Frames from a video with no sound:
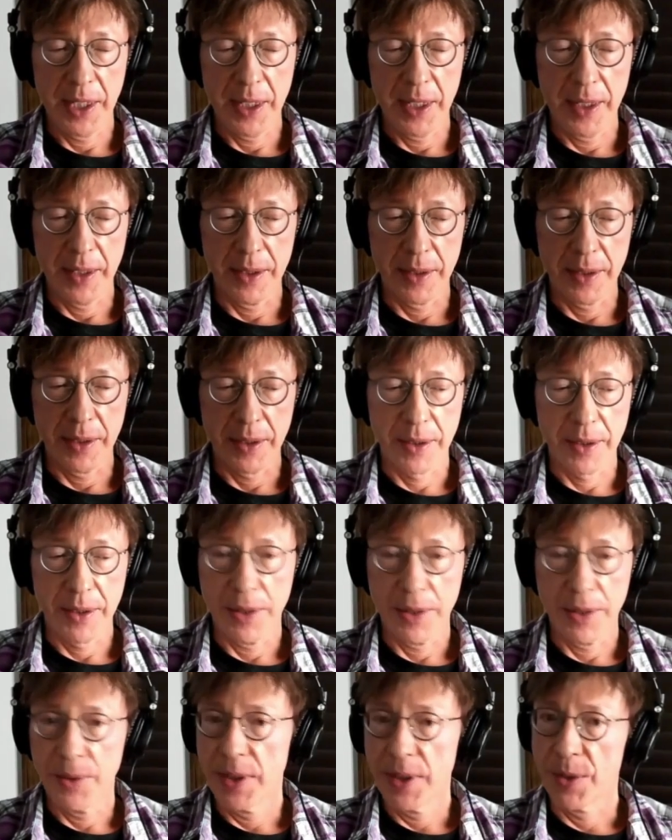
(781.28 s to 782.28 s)
can
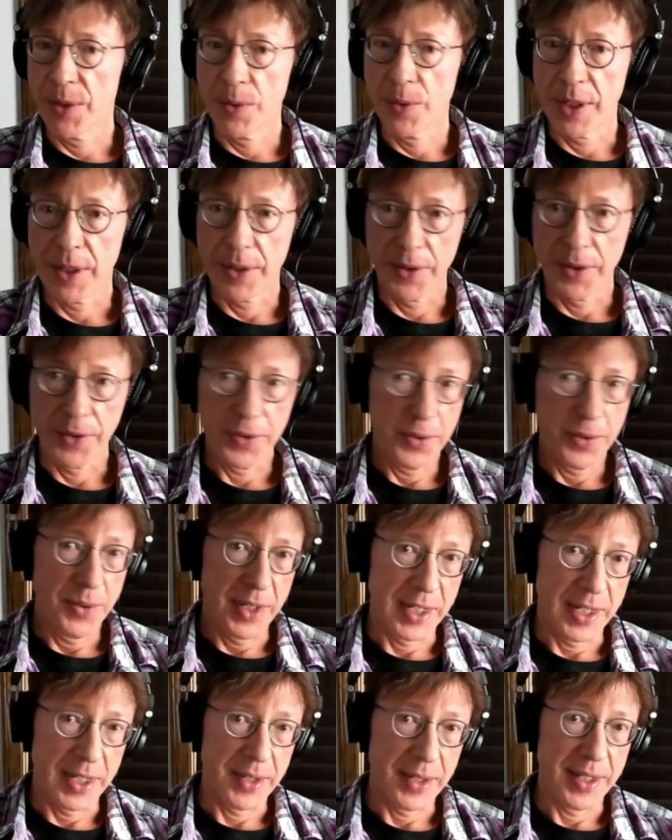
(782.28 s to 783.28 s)
go anywhere, do
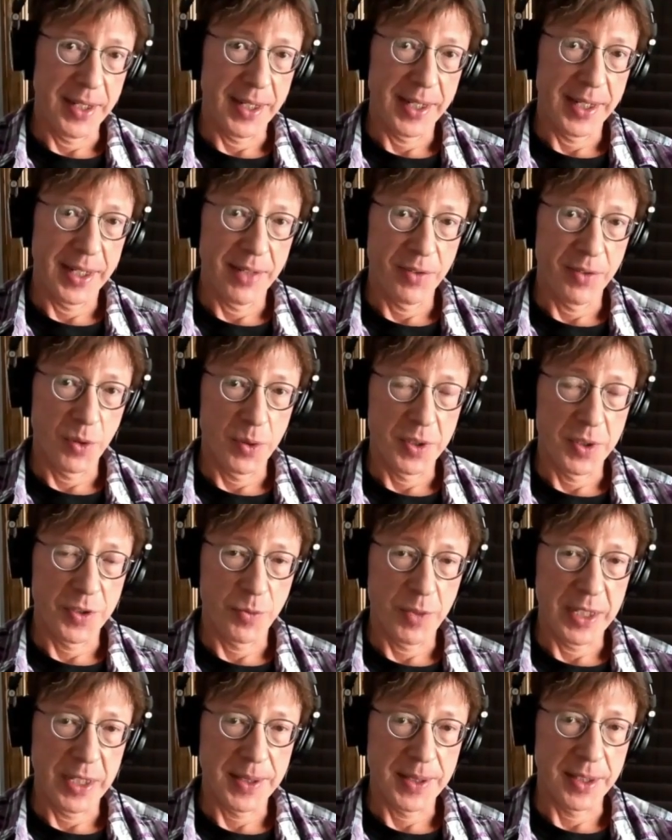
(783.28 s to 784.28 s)
anything, and
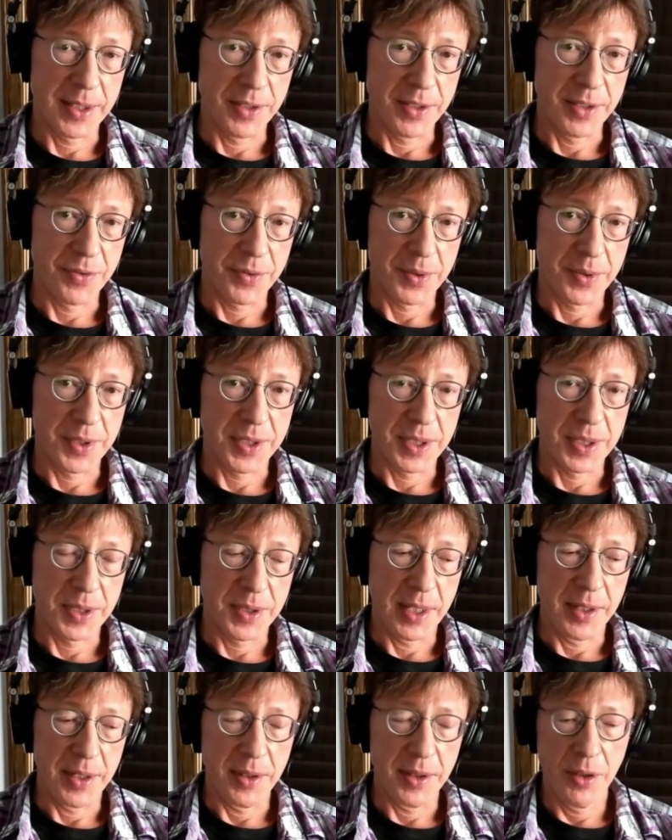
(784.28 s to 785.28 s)
everyone's basically forced to
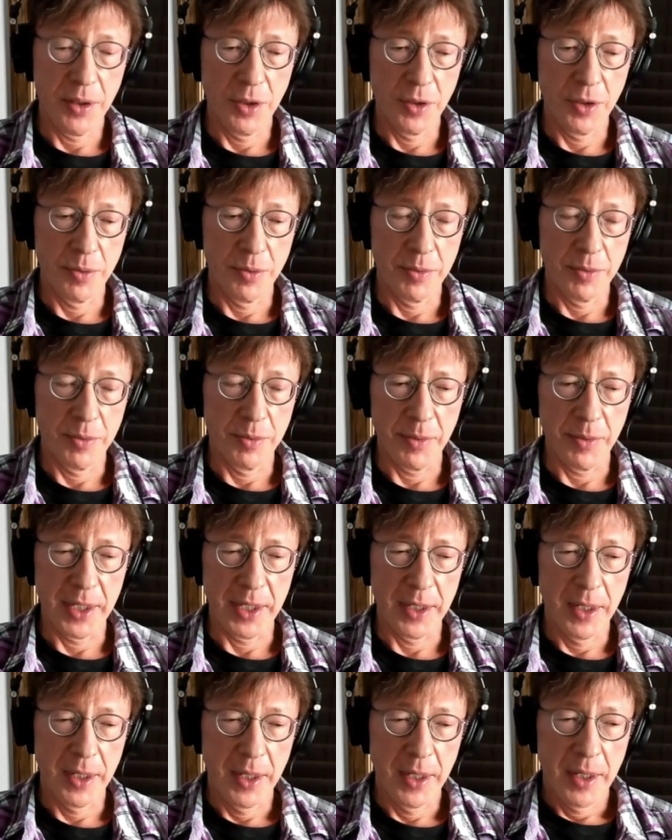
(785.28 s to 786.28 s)
stay home. I
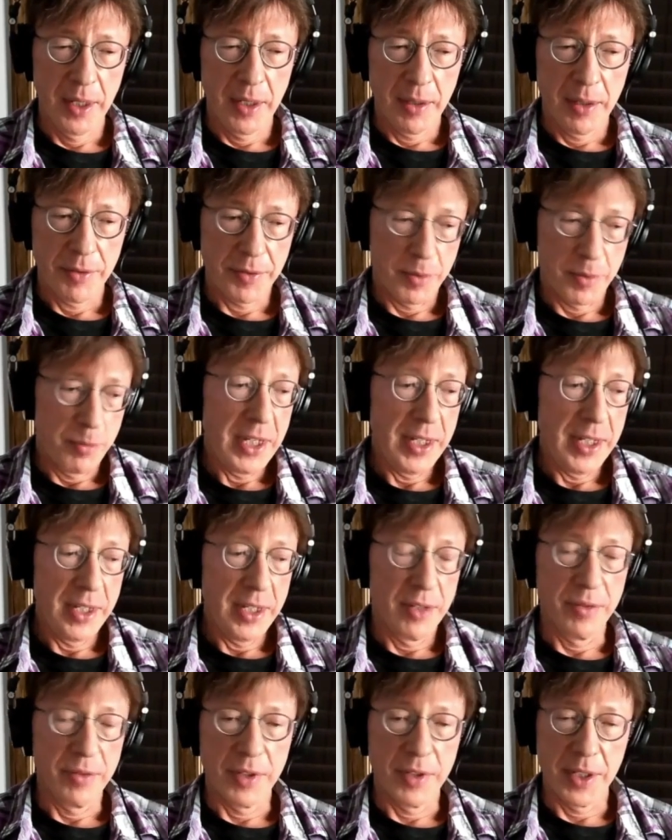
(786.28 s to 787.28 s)
mean, for
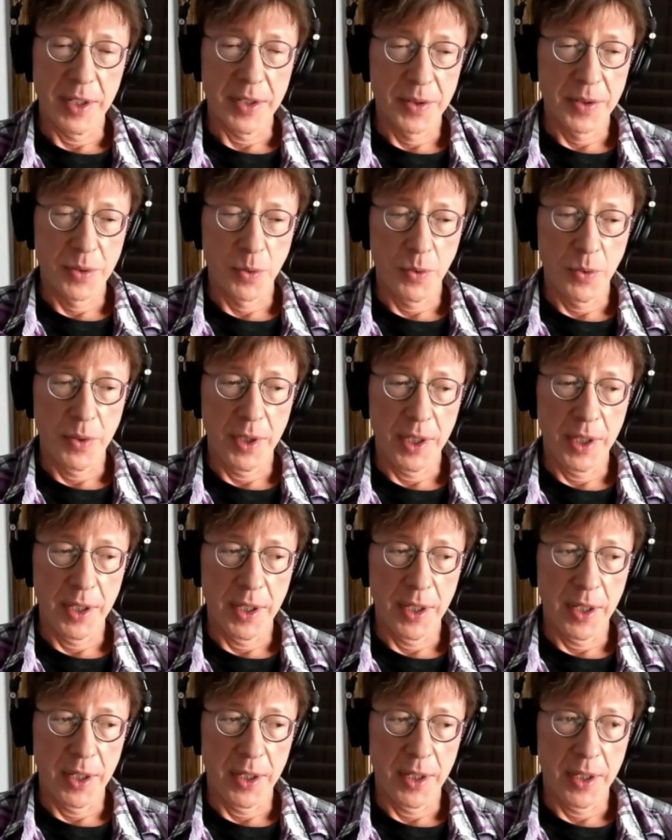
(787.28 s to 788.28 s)
many of us,
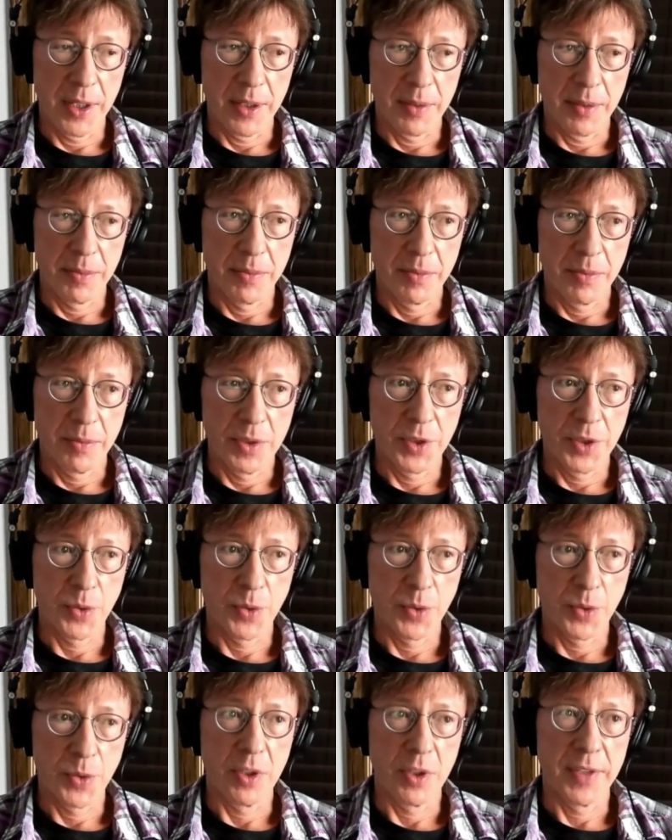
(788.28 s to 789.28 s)
we uh, we
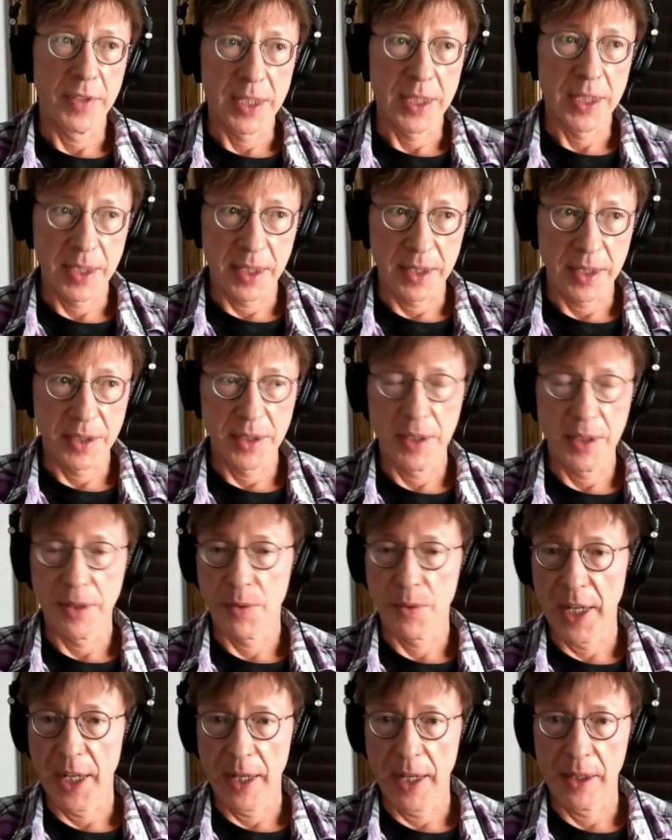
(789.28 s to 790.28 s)
sort of exist in
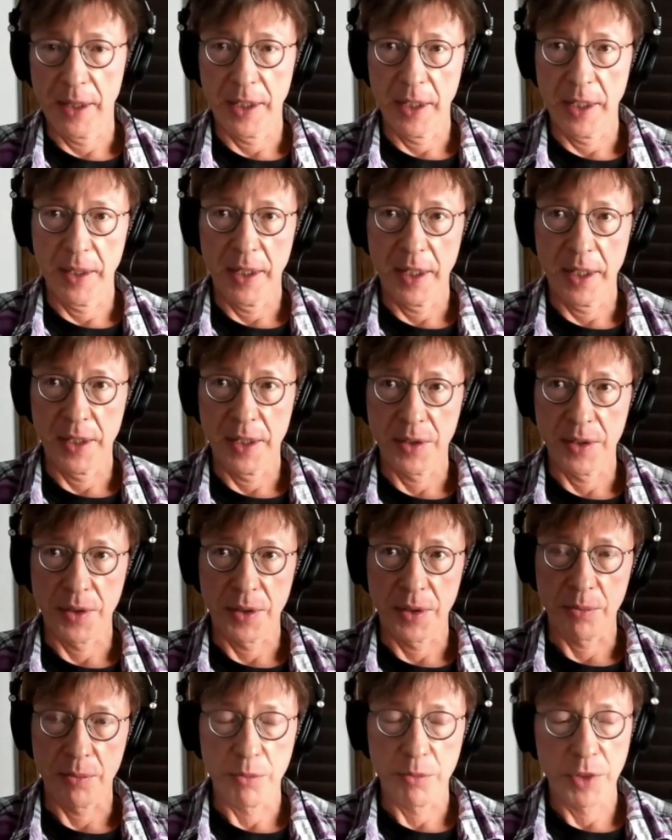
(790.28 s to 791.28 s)
a reality that
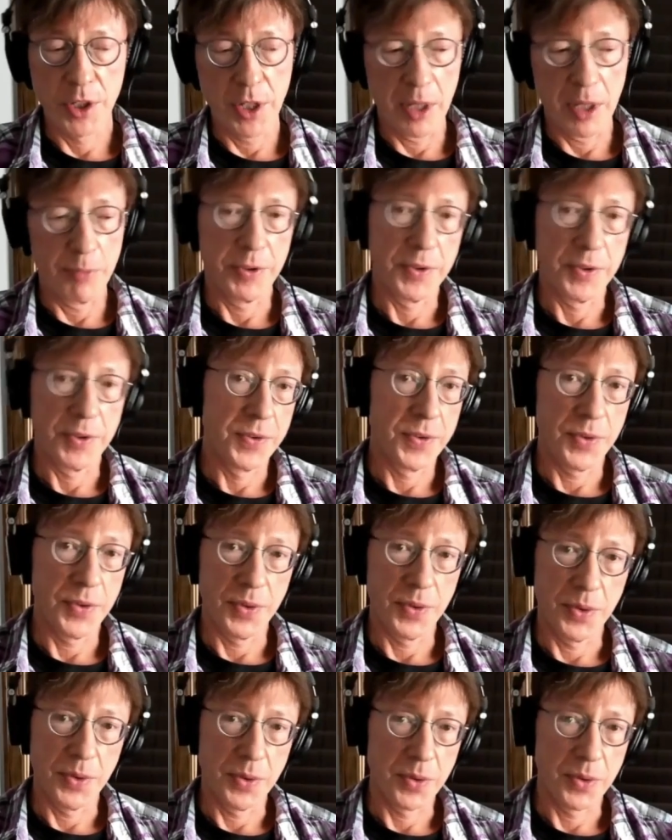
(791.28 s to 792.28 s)
isn't coupled
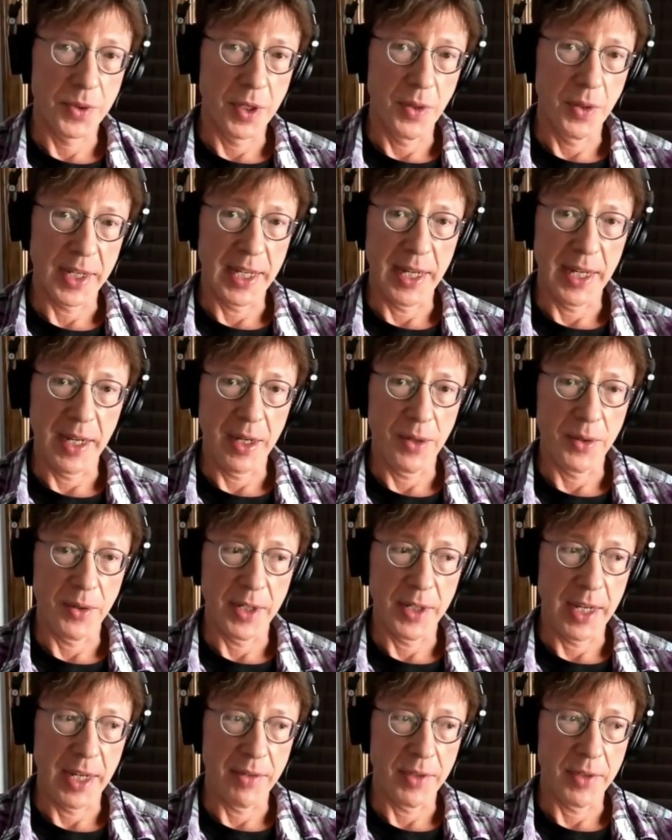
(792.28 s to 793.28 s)
to going
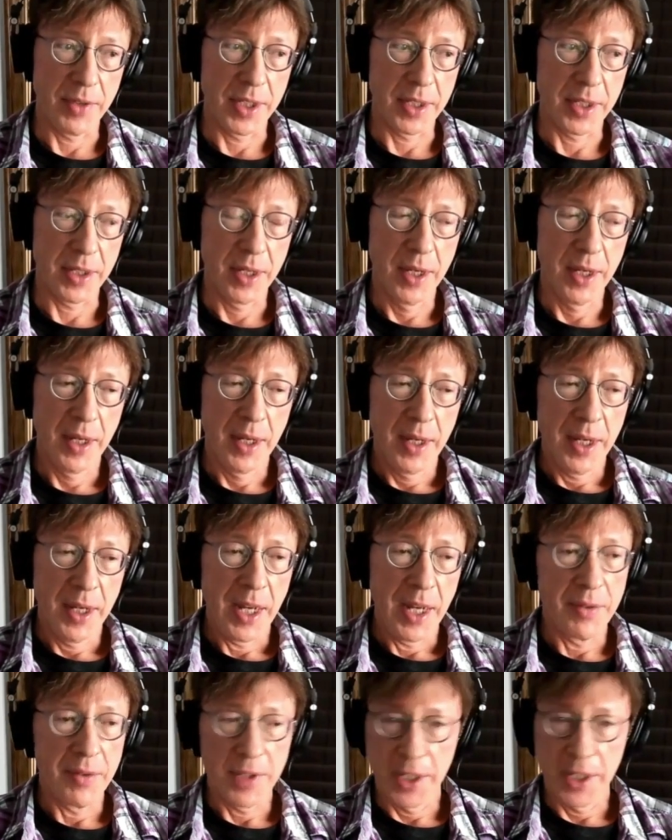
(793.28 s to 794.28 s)
out and having
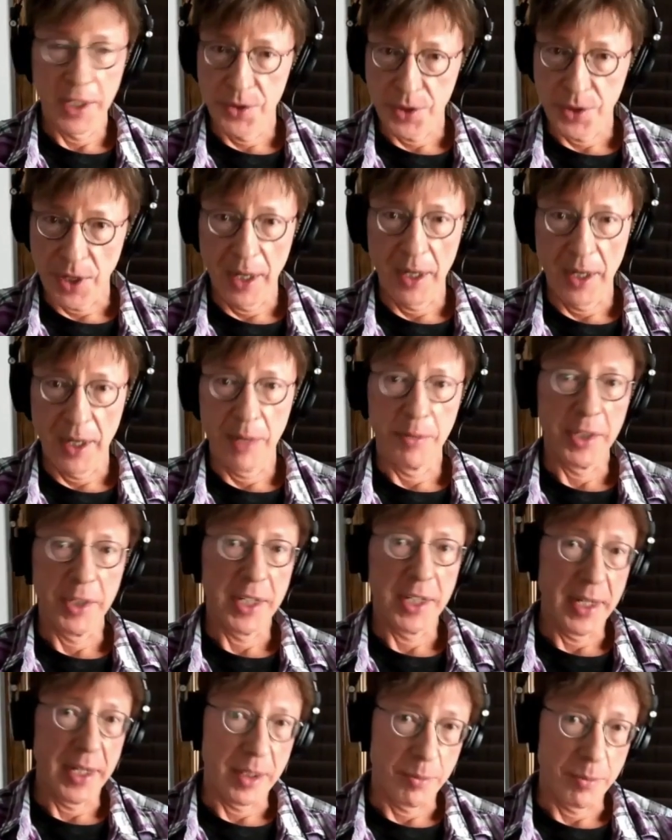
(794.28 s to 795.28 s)
having a job
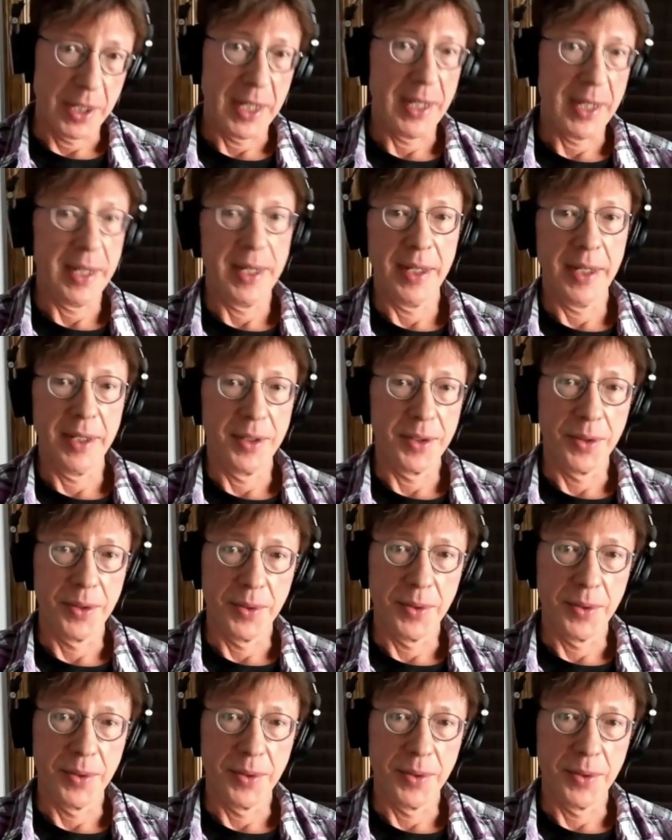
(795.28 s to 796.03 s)
and getting paid and